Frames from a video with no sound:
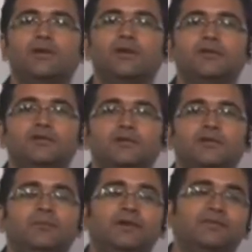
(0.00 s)
unbounded,
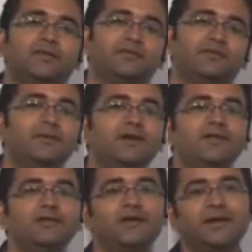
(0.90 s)
but the
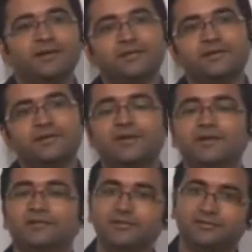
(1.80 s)
stability and
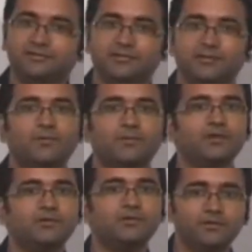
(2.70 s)
instability is a system
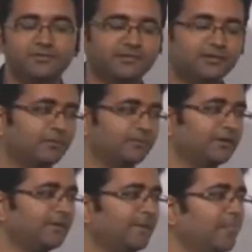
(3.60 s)
property, not the signal
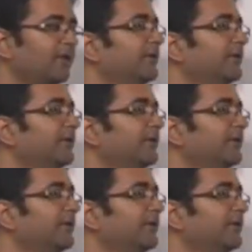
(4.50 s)
property.